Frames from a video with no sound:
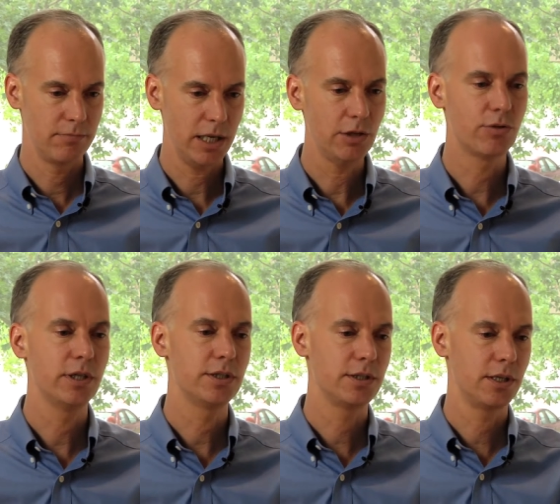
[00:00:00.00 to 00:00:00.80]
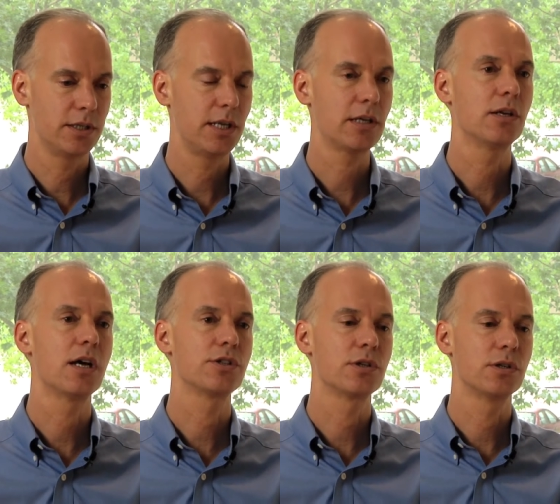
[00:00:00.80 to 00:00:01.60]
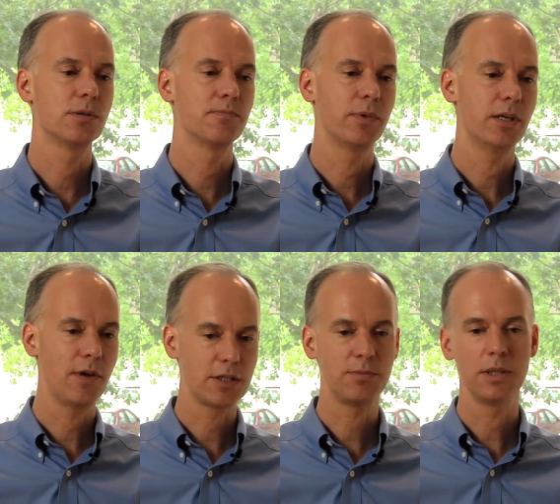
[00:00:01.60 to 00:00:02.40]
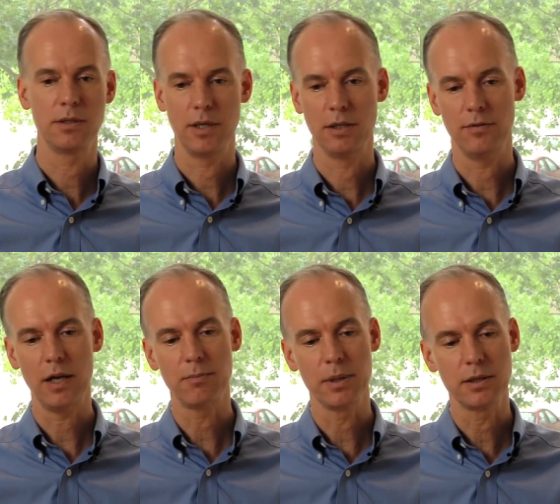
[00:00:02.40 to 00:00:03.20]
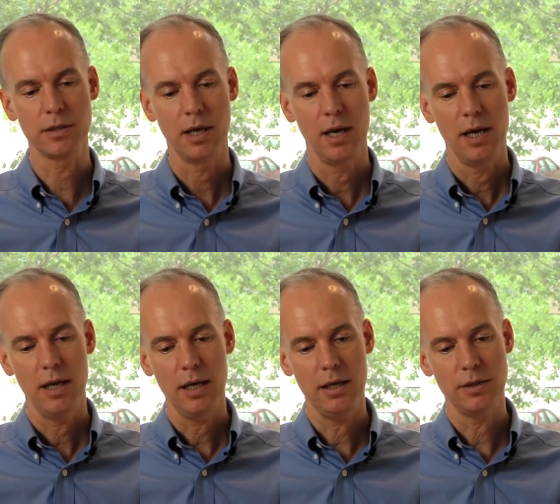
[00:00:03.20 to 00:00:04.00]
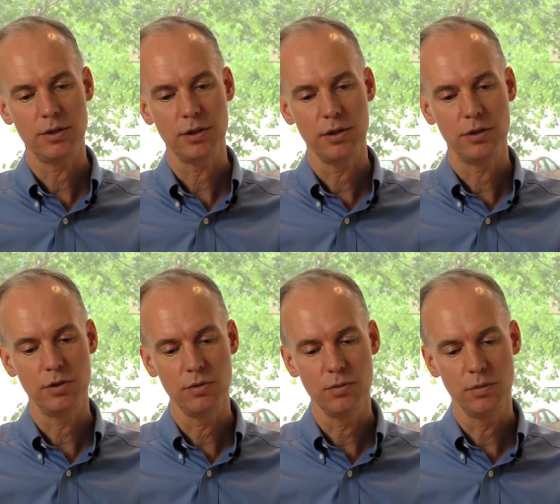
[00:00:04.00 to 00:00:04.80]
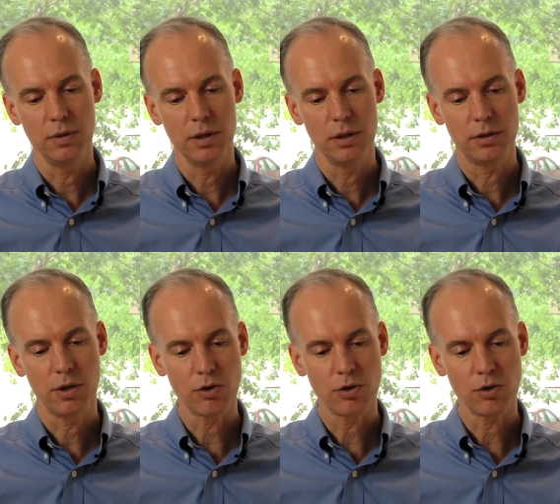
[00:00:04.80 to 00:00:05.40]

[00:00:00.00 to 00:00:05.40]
increased uh, technological investment and development is to, to go